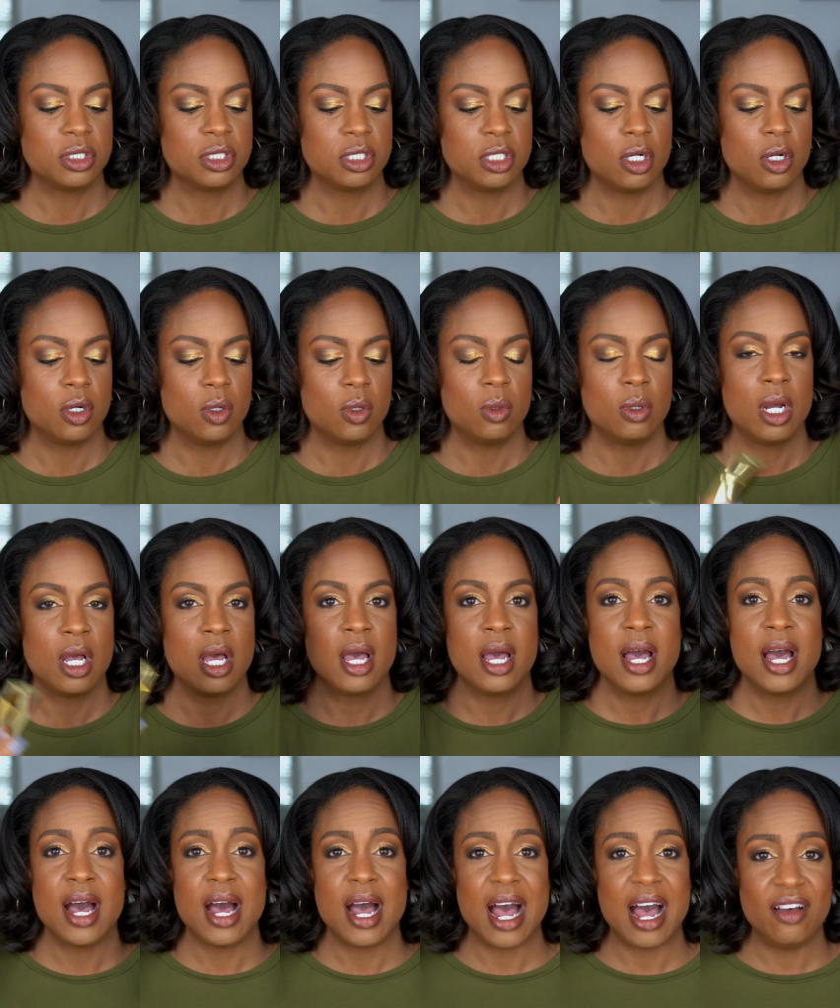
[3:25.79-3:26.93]
So
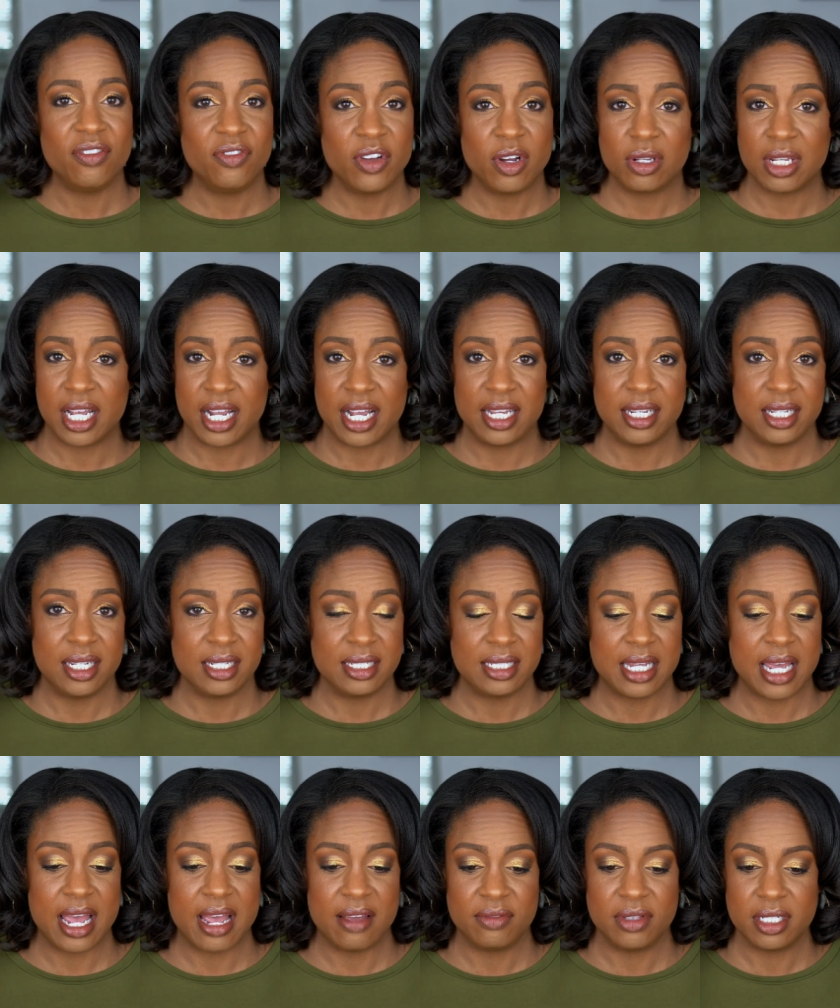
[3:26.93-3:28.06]
I felt like I needed to
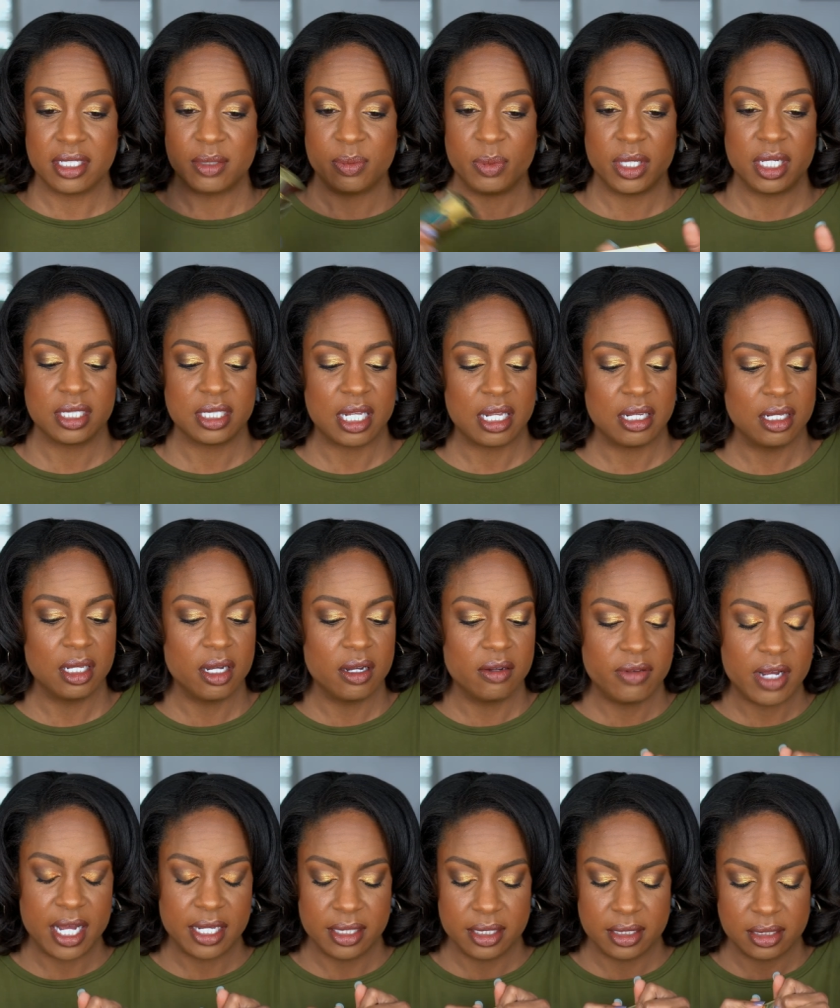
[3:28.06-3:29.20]
have this because I love
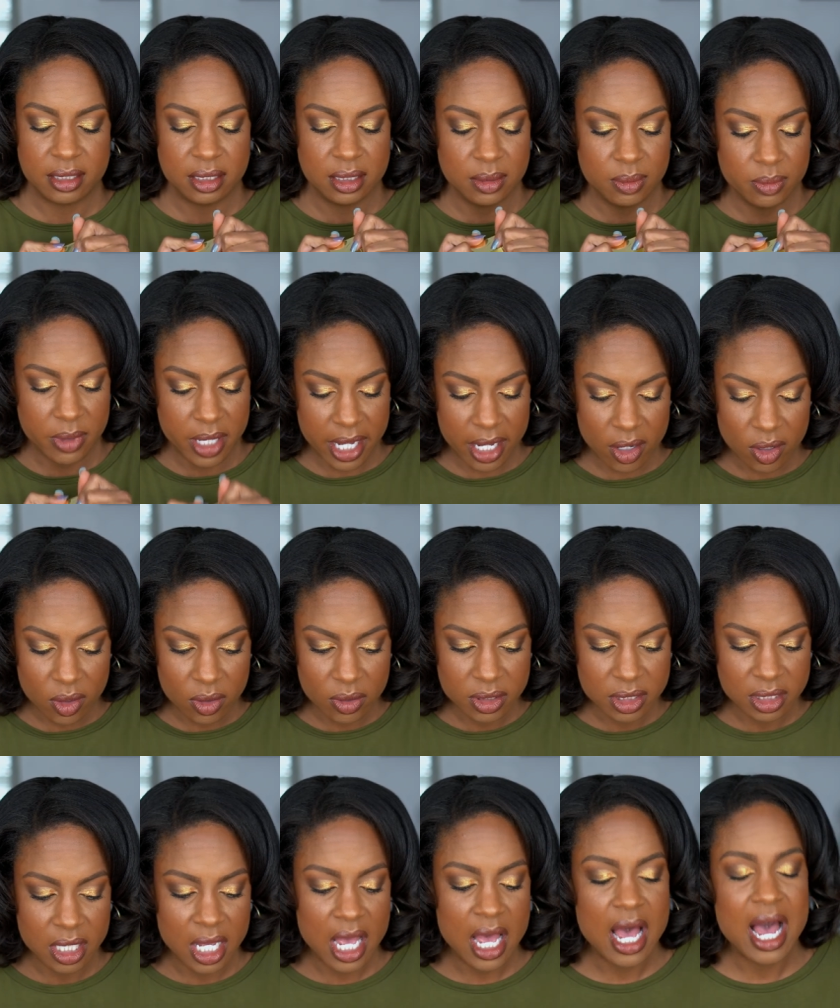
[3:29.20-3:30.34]
how this
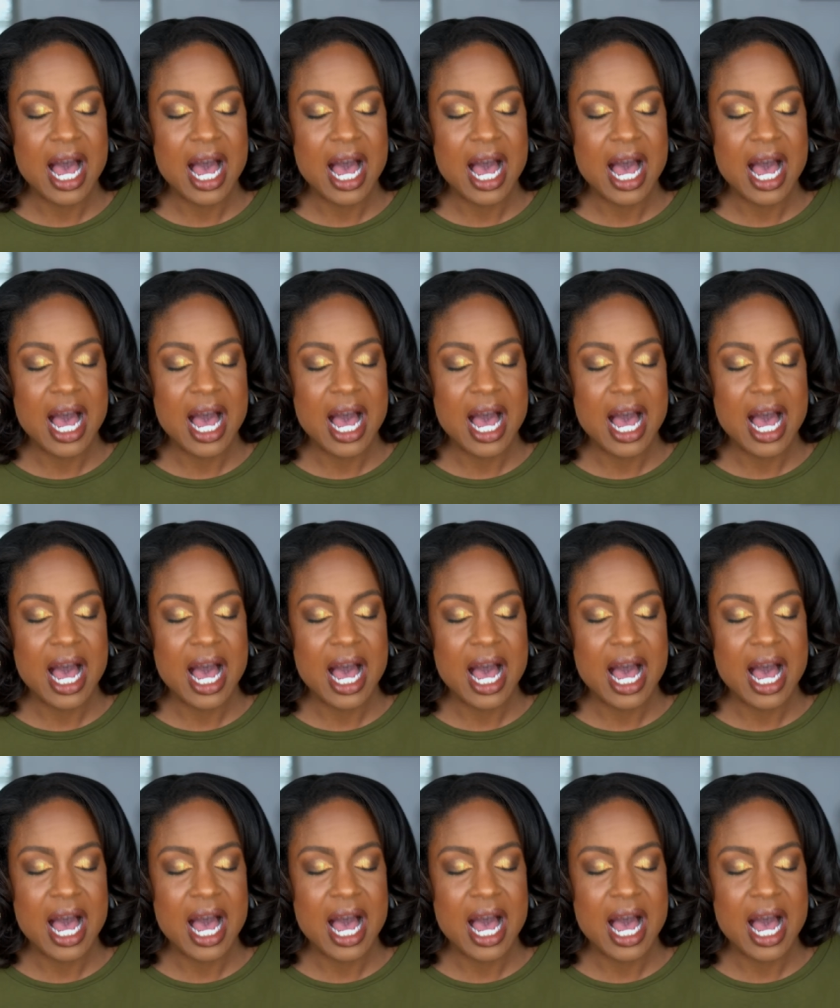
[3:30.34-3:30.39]
smells.